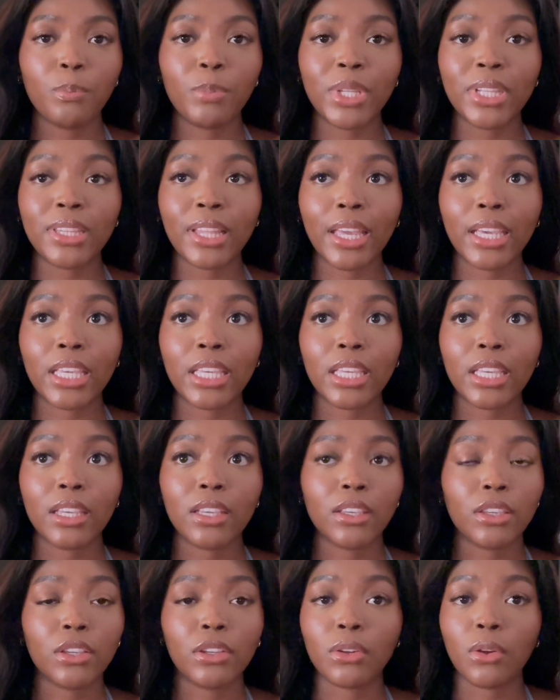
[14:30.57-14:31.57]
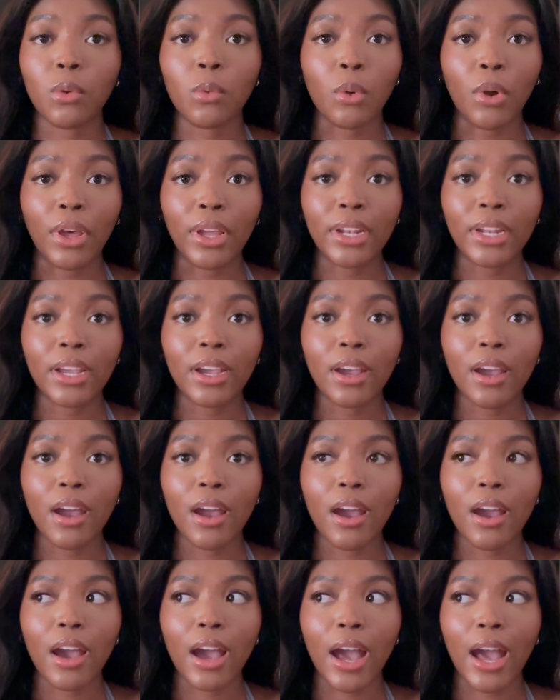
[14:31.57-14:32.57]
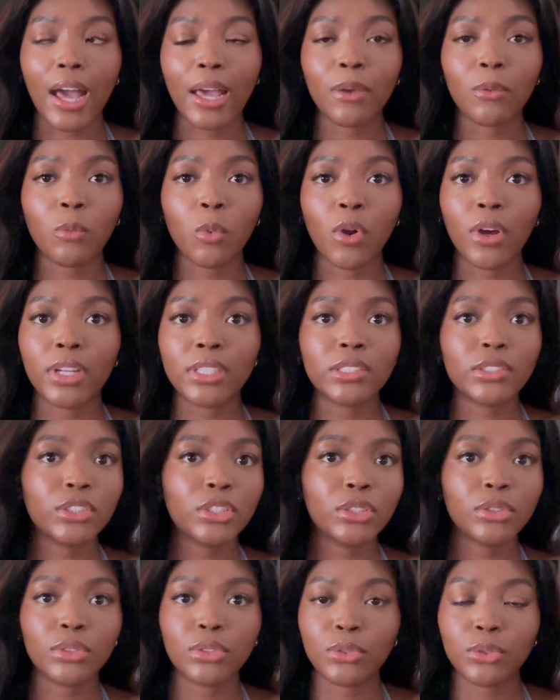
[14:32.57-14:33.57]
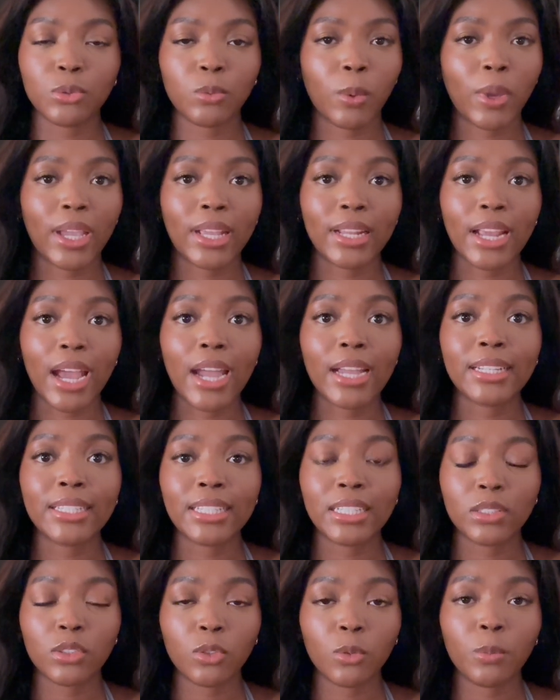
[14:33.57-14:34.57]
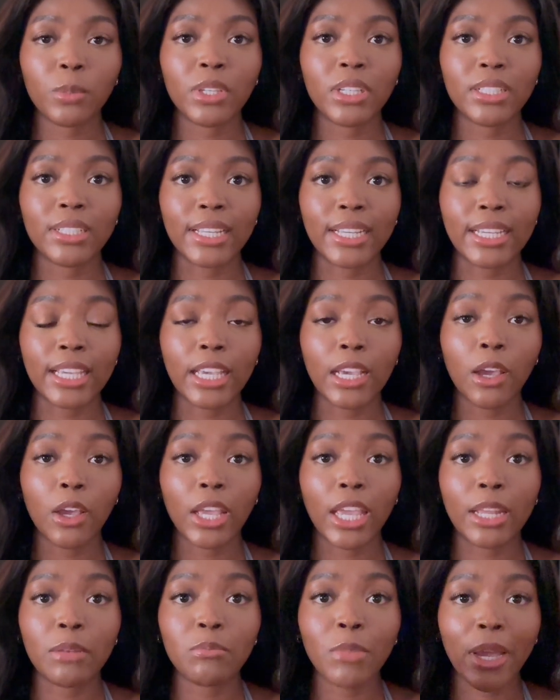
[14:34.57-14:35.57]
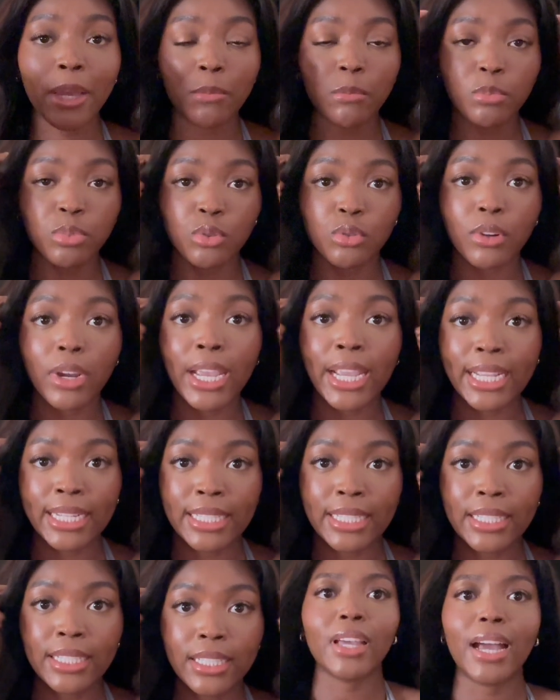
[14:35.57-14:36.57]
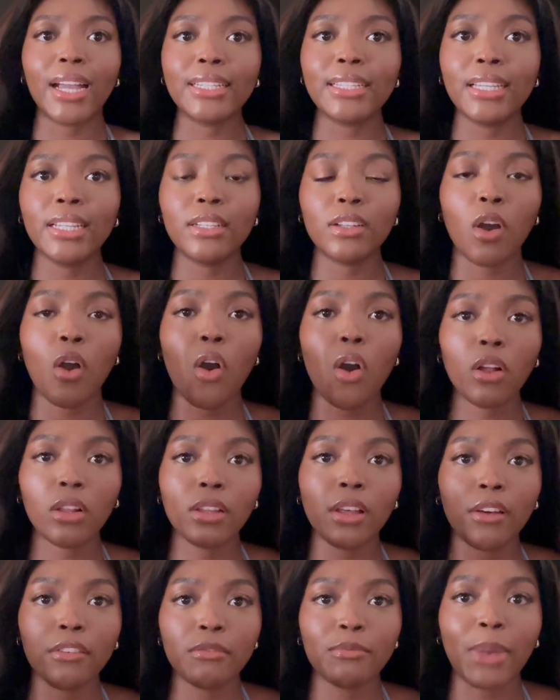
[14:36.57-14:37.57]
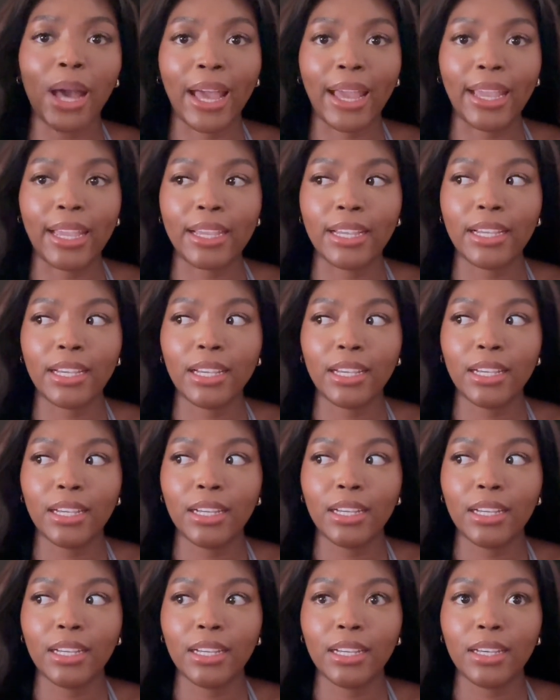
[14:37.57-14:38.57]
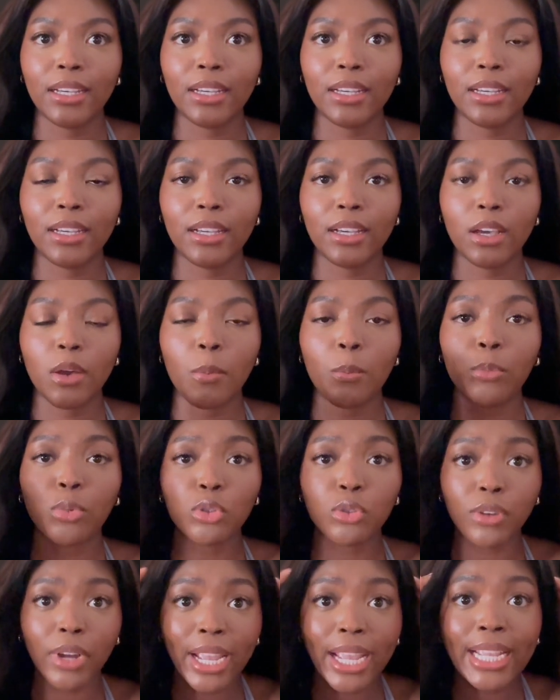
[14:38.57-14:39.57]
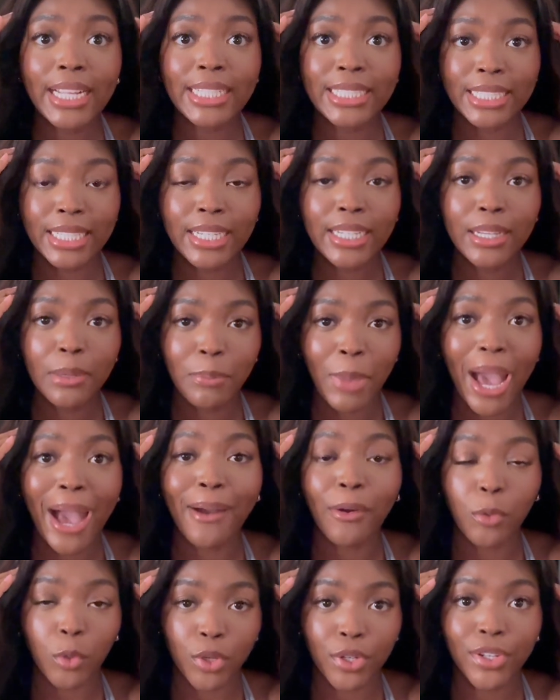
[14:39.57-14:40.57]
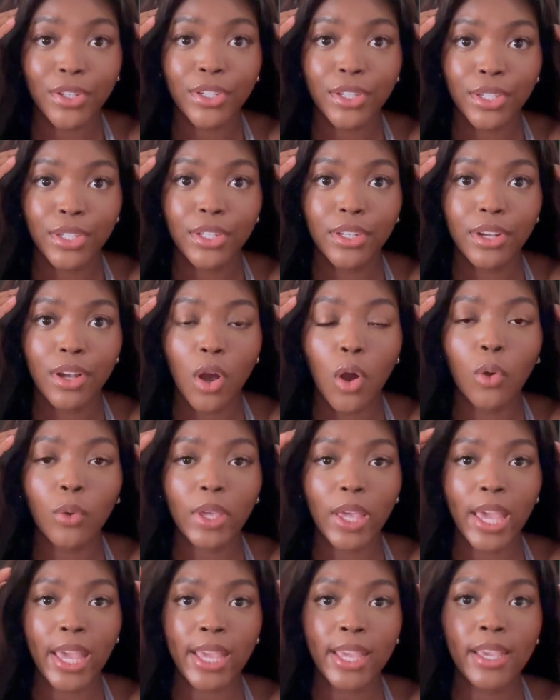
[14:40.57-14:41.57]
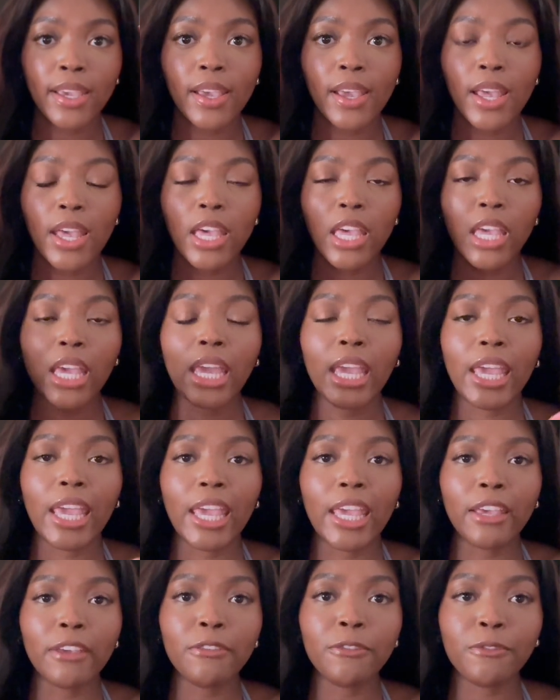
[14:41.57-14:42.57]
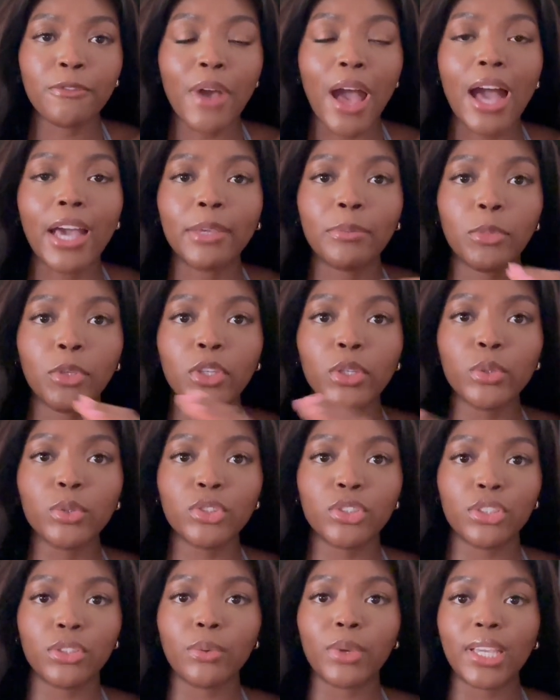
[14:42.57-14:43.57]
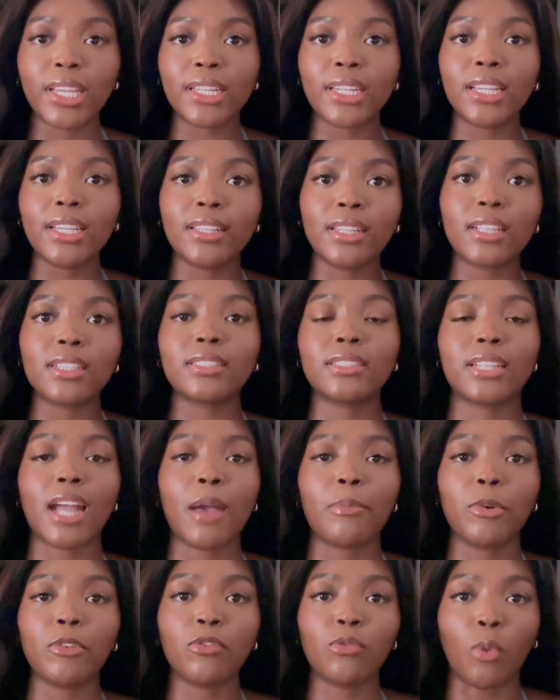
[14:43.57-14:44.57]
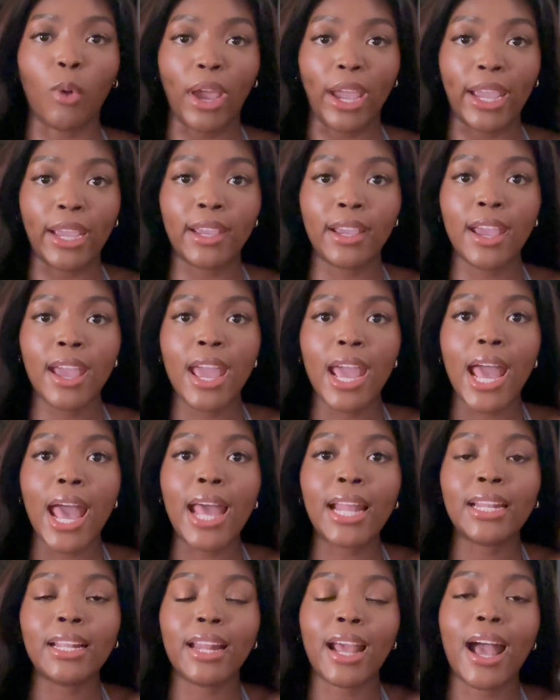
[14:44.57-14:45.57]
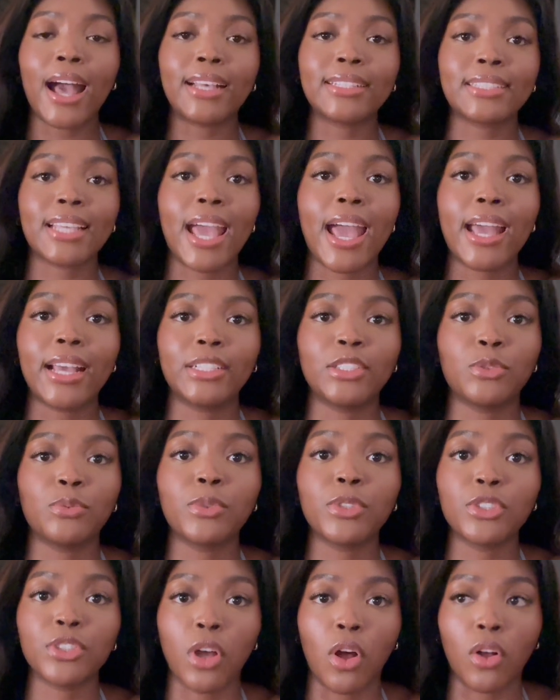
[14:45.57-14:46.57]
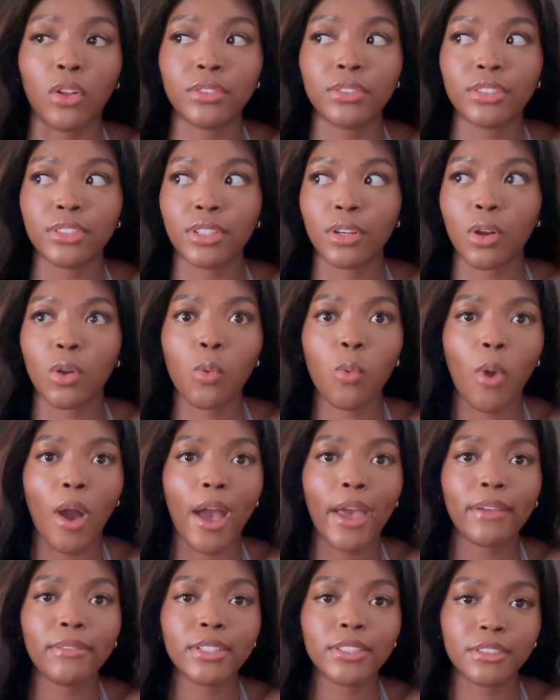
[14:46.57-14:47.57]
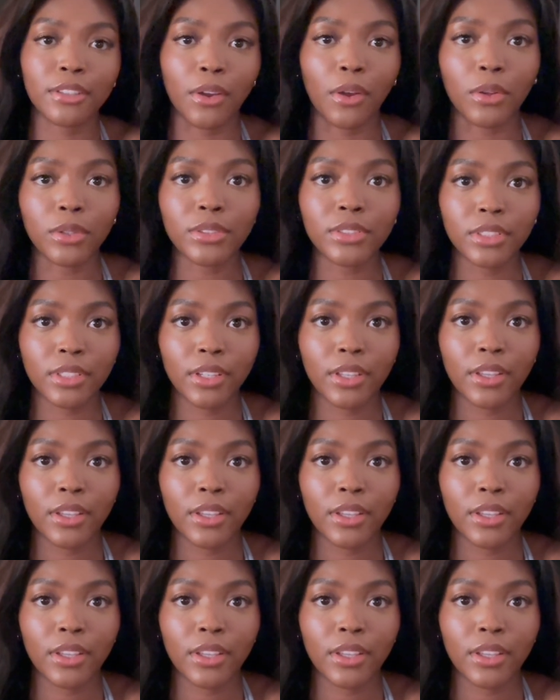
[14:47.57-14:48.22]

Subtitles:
like, you know what? I want to lose weight. I need to be like in my brain. I need all of my brain power, okay? If I'm used to eating this type of way and it has X result or Y result,